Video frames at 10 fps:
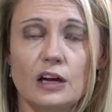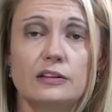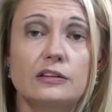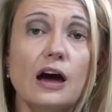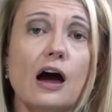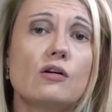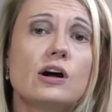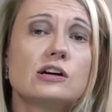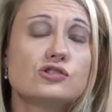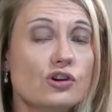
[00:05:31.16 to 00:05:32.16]
Now,
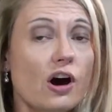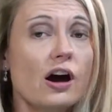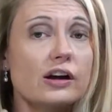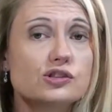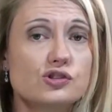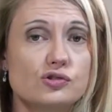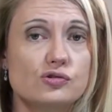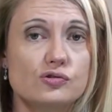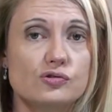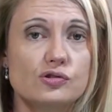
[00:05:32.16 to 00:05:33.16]
try
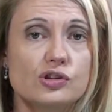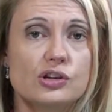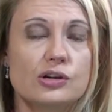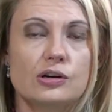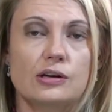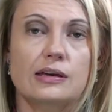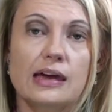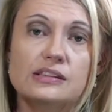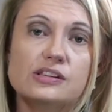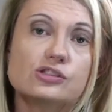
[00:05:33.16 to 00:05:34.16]
to
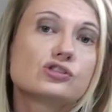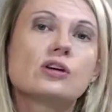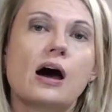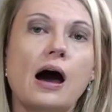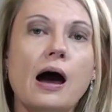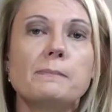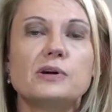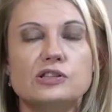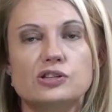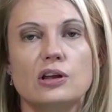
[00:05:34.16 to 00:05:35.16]
get it up
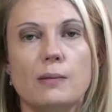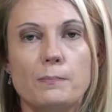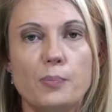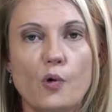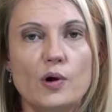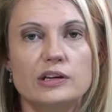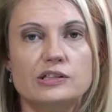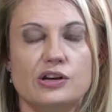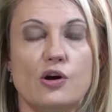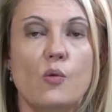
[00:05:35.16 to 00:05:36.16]
until a
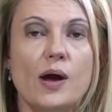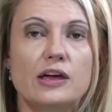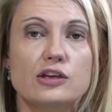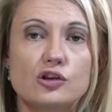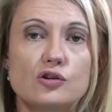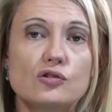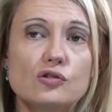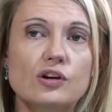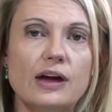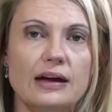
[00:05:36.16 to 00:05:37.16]
point where
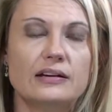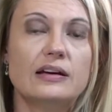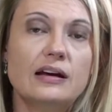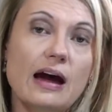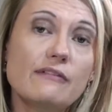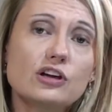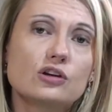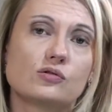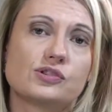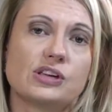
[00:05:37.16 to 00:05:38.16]
you can cover
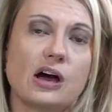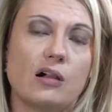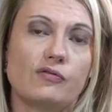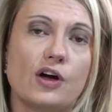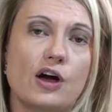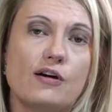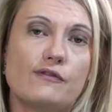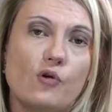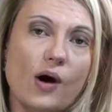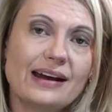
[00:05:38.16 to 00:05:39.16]
yourself
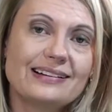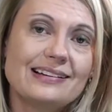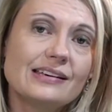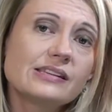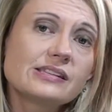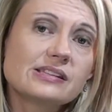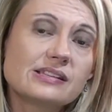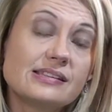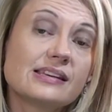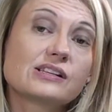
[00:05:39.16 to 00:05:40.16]
for at least
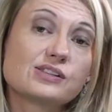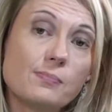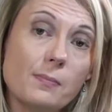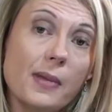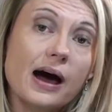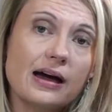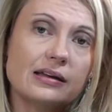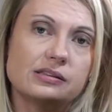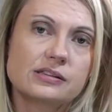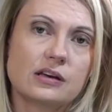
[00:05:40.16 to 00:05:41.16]
6
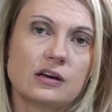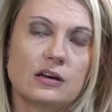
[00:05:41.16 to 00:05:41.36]
months